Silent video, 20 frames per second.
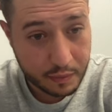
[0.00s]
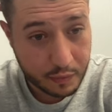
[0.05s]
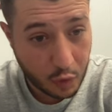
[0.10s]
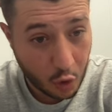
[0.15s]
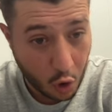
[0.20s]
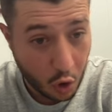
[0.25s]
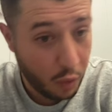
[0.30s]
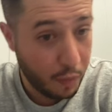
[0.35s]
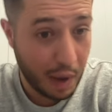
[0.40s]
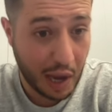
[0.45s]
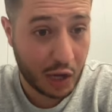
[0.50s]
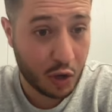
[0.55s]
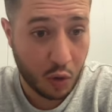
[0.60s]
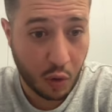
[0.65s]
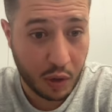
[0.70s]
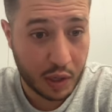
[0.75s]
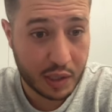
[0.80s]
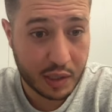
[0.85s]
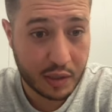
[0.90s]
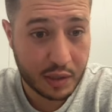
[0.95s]
all my
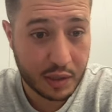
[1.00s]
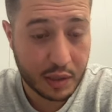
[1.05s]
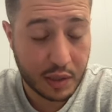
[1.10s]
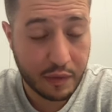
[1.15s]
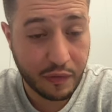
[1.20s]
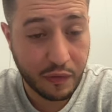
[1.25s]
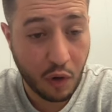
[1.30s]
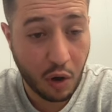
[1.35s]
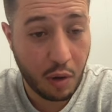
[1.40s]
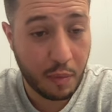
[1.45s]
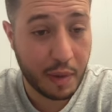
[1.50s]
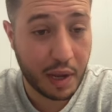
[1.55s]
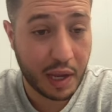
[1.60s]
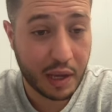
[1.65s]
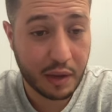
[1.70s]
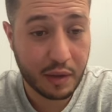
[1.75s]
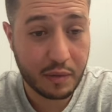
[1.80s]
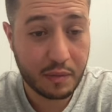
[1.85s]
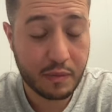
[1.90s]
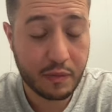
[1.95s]
coins in
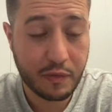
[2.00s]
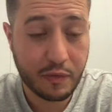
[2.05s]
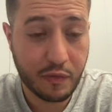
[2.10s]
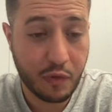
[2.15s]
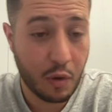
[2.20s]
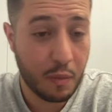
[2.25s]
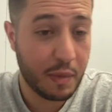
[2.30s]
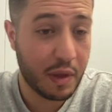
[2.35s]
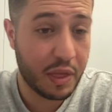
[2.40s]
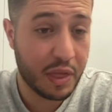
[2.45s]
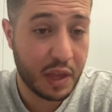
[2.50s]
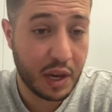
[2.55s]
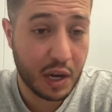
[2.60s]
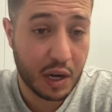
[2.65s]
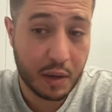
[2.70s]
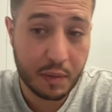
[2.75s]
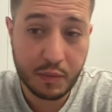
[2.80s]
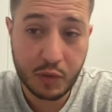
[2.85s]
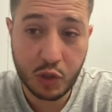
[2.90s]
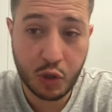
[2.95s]
farming from
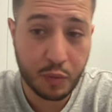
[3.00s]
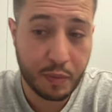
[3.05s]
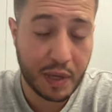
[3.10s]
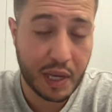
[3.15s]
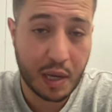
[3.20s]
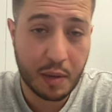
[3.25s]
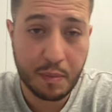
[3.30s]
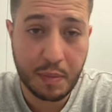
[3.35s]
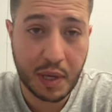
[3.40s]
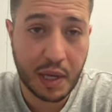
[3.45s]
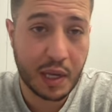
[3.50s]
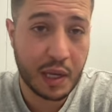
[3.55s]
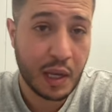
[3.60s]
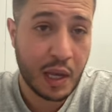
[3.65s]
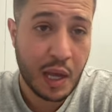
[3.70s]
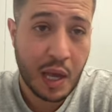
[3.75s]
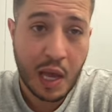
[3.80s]
Ethereum to BNB.